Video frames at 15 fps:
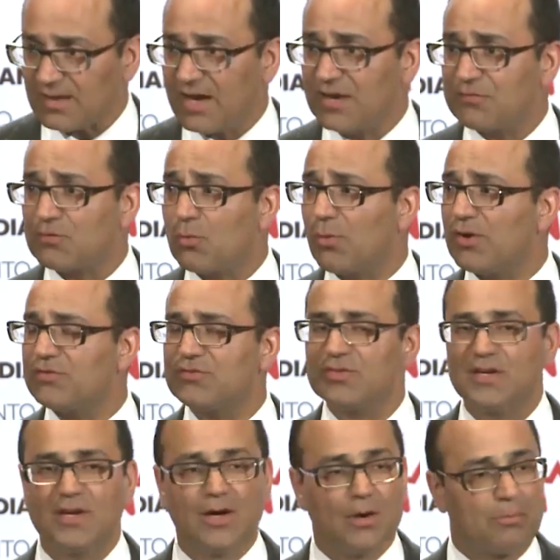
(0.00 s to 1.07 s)
And of course,
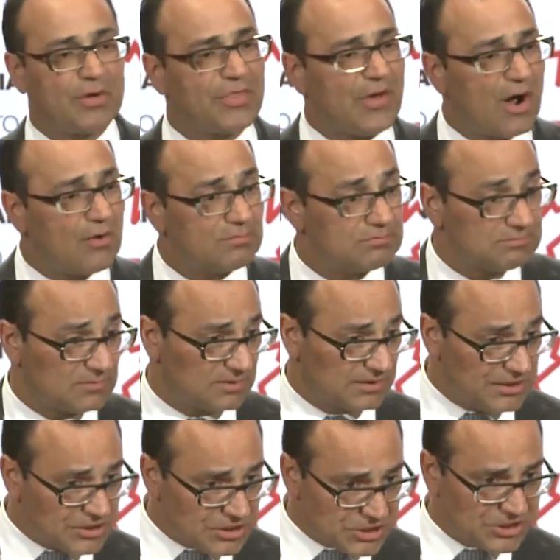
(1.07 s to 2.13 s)
without
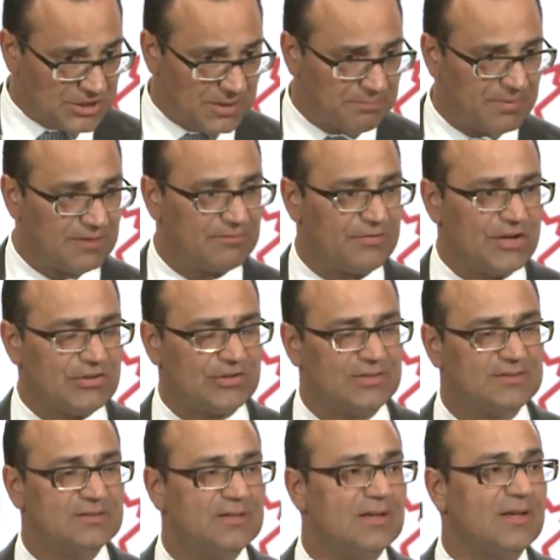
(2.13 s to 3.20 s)
leadership and
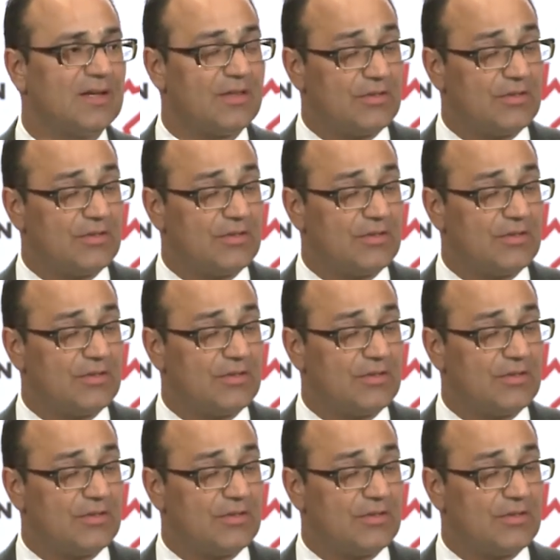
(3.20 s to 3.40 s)
vision,